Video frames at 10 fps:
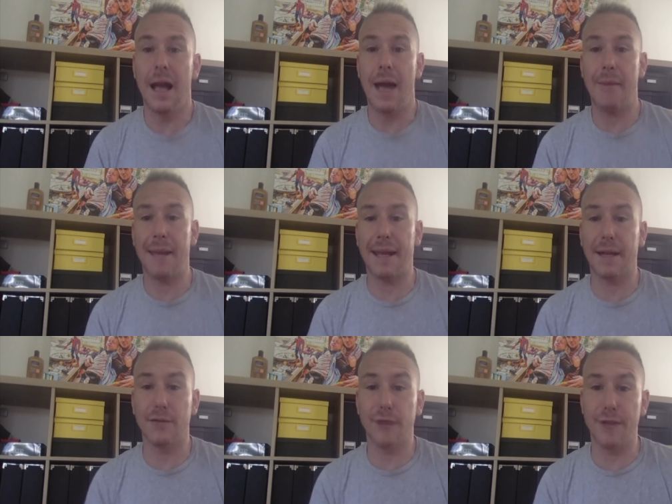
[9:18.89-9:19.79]
and making a
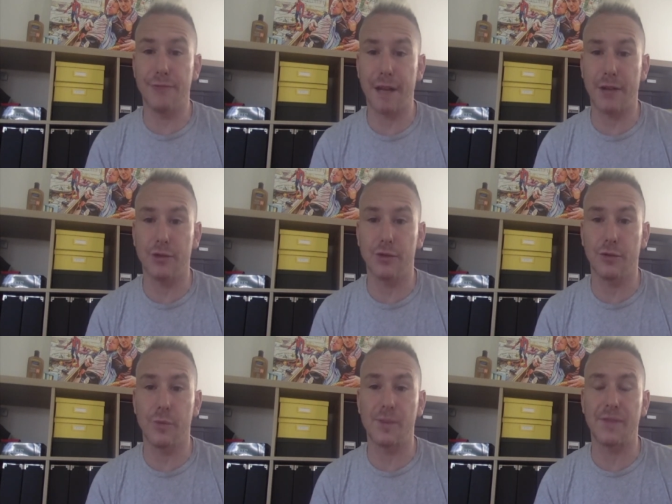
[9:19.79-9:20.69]
written record of
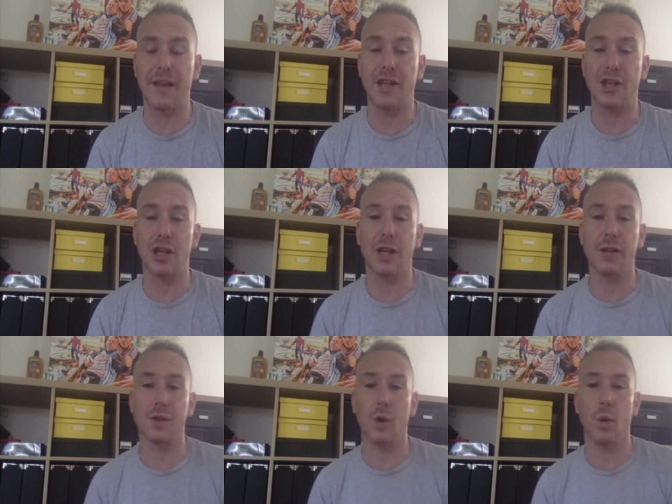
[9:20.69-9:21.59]

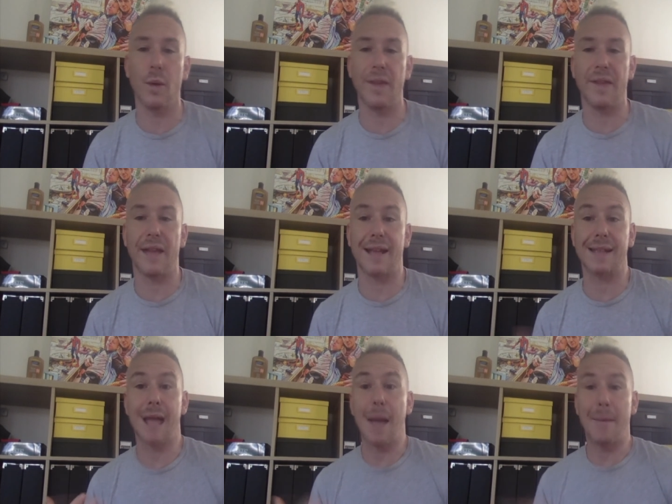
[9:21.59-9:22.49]
observations, or whether that's
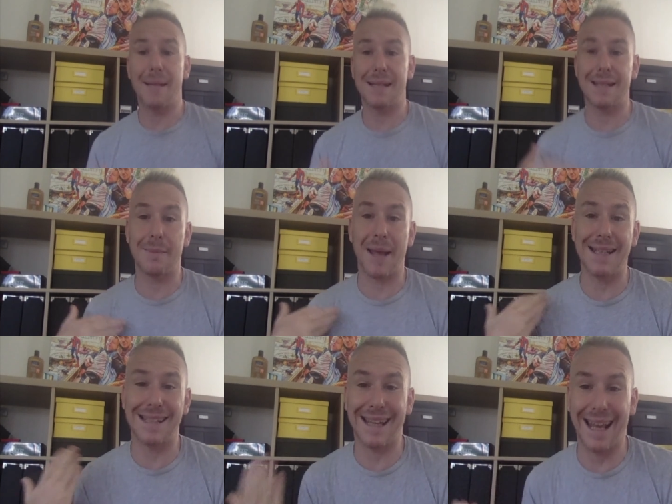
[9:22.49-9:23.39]

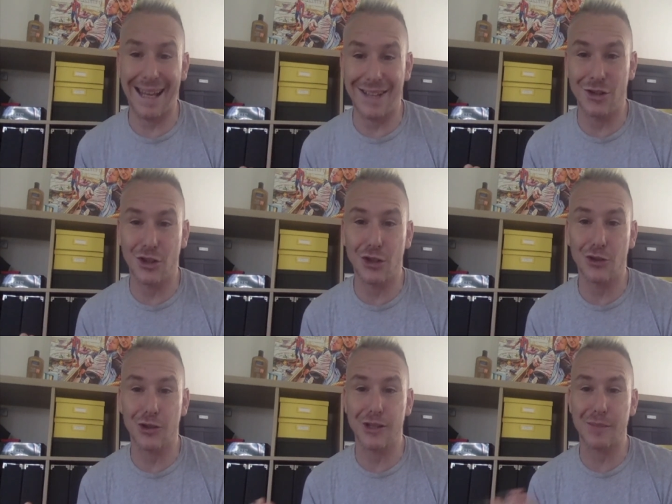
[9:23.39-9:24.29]
participating in
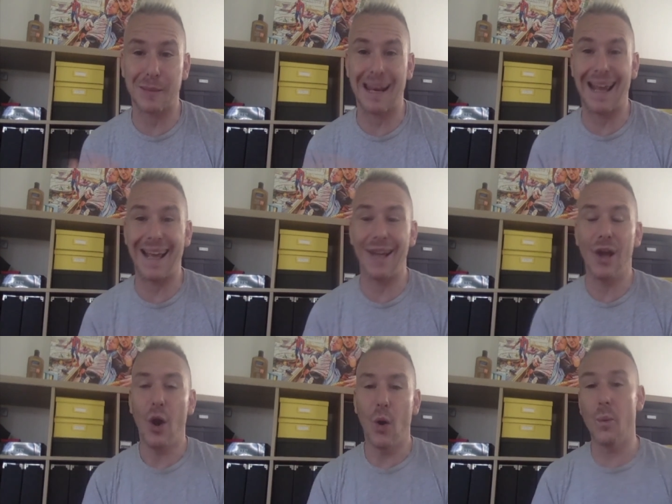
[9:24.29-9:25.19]
children's play,
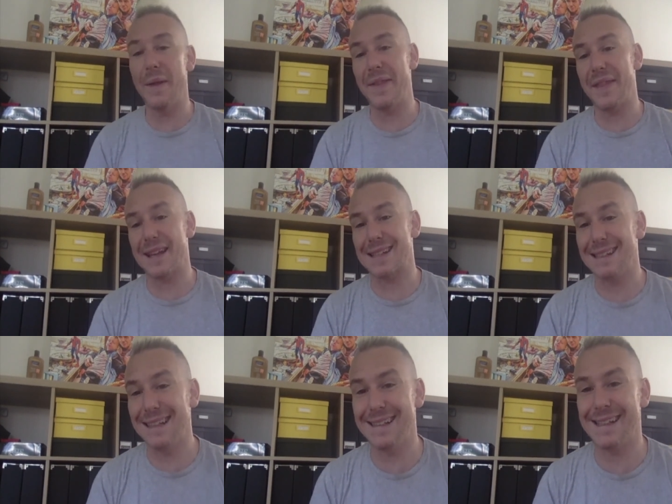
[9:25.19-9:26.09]
or whether that's
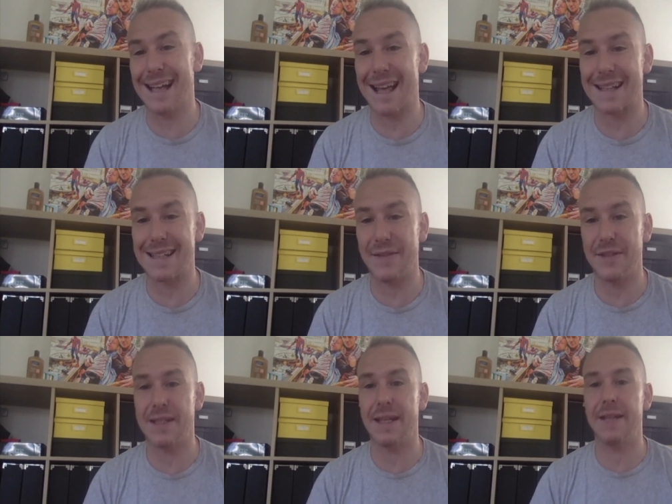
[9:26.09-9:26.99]
leading
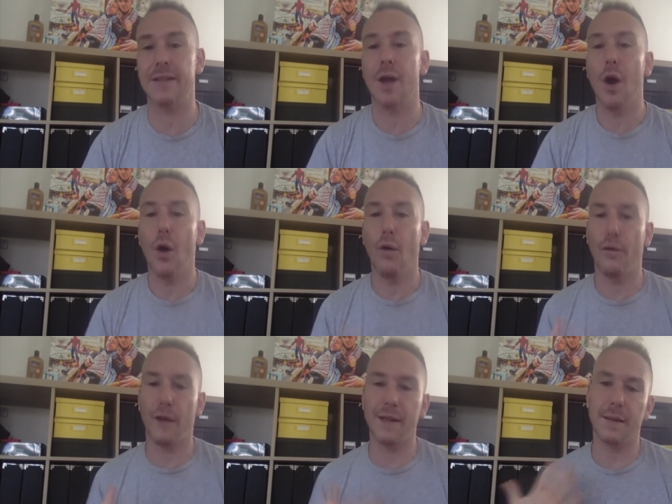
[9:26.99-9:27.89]
activities, or
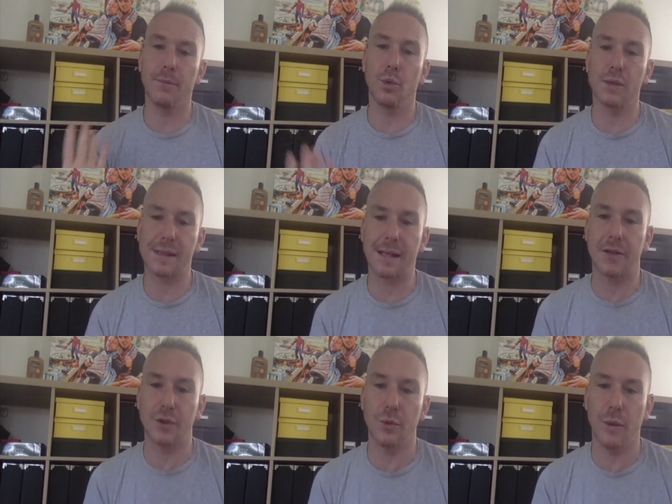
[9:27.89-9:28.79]
finding more
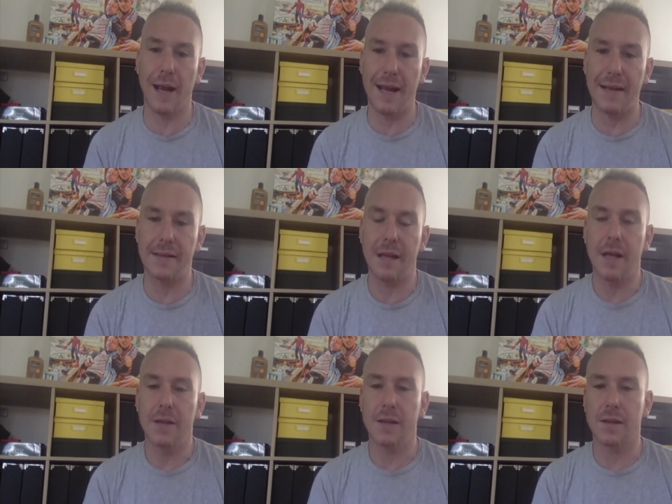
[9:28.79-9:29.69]
subtle ways
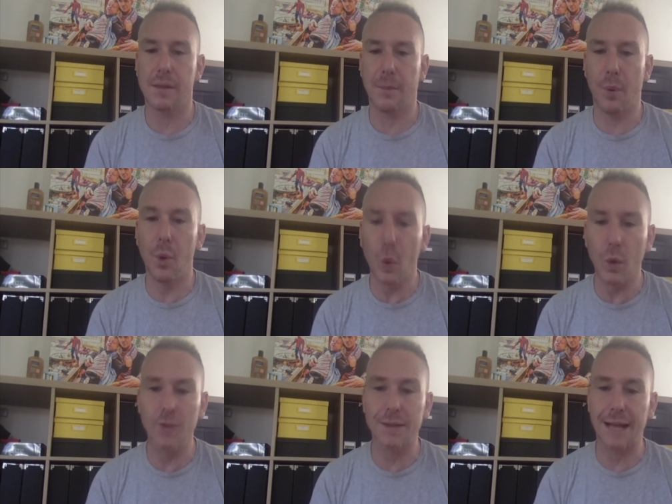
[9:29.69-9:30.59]
to
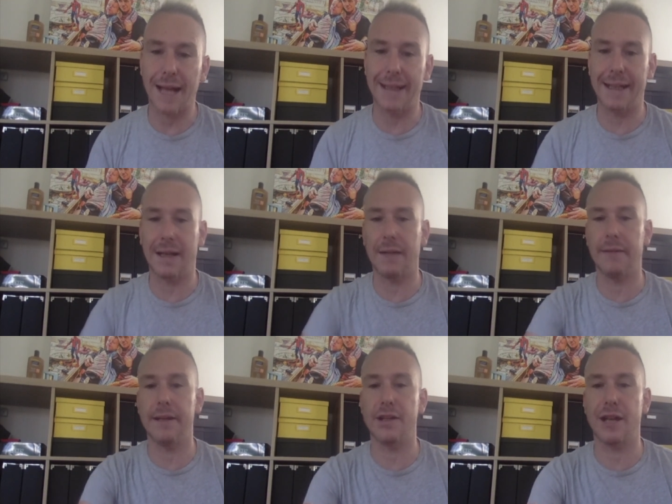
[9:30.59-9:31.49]
support and
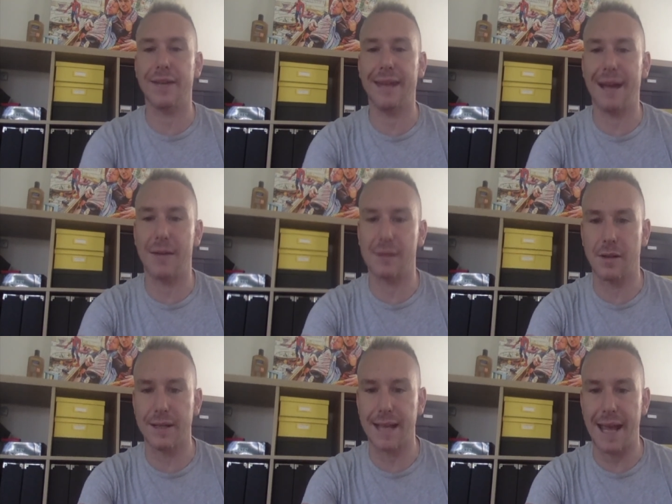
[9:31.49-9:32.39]
encourage in the
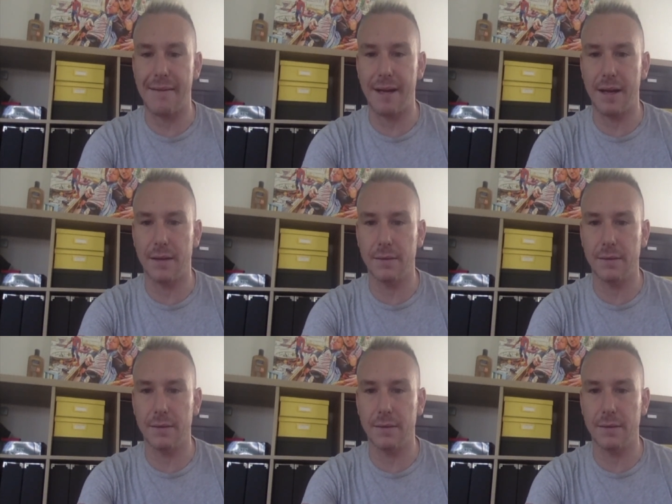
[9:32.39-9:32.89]
outside area.